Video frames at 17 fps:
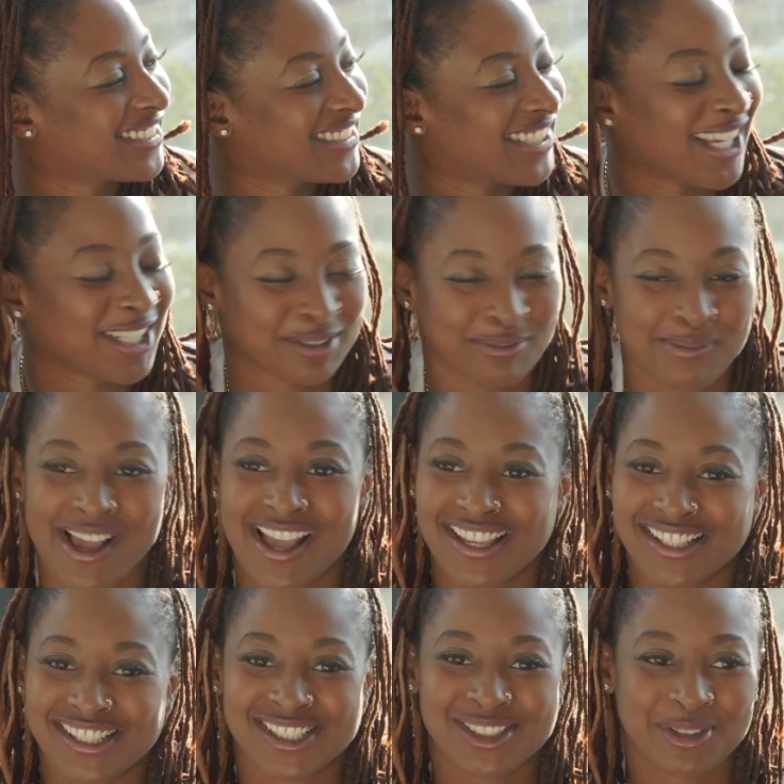This
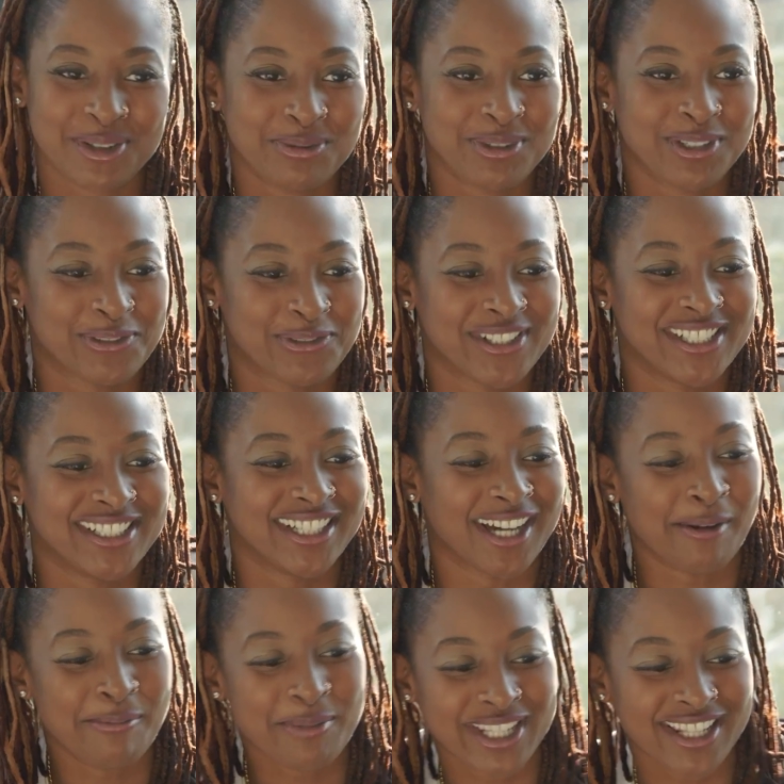is gonna be fun.
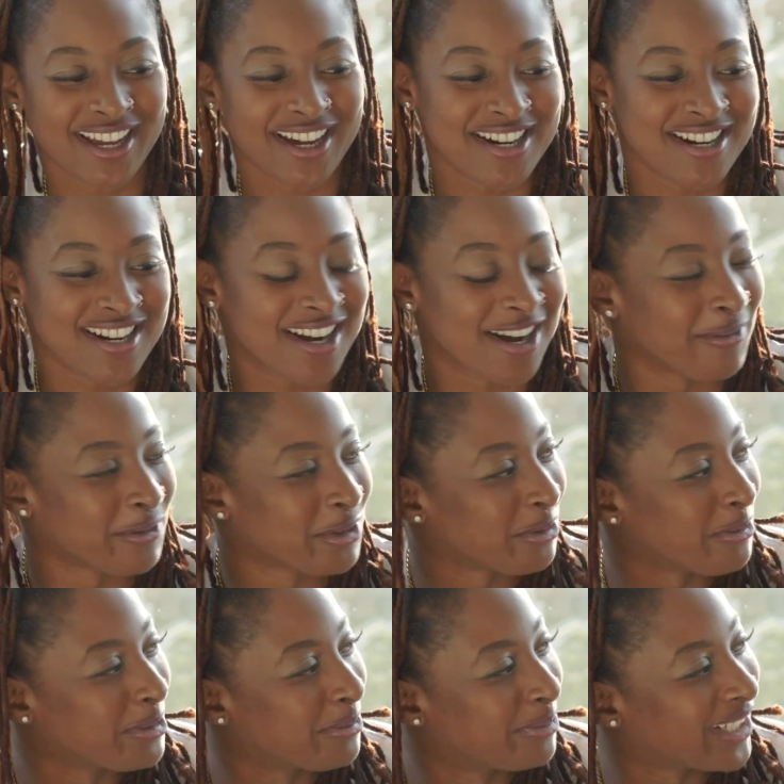I'm in that
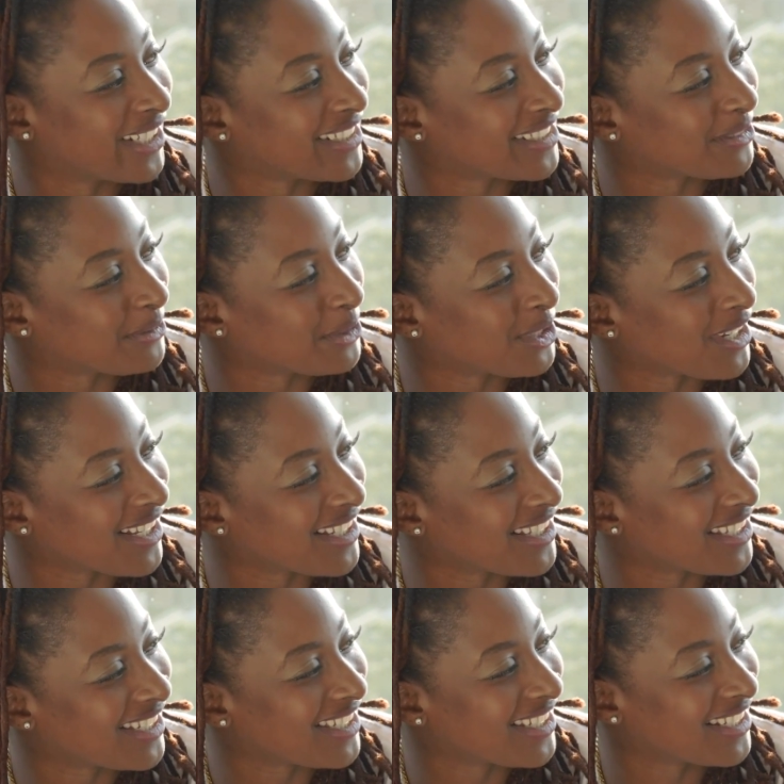uncomfortable place of
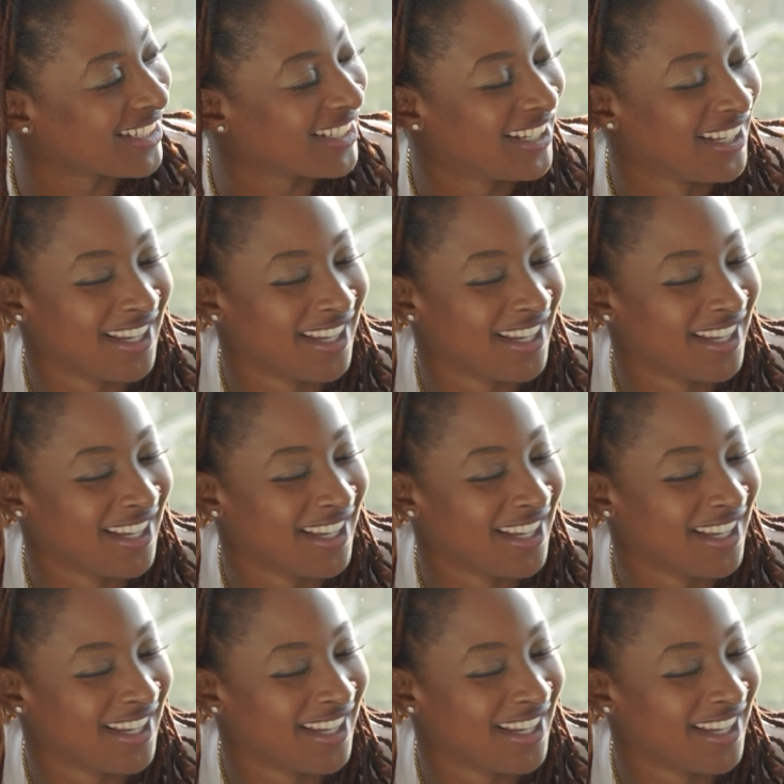transition.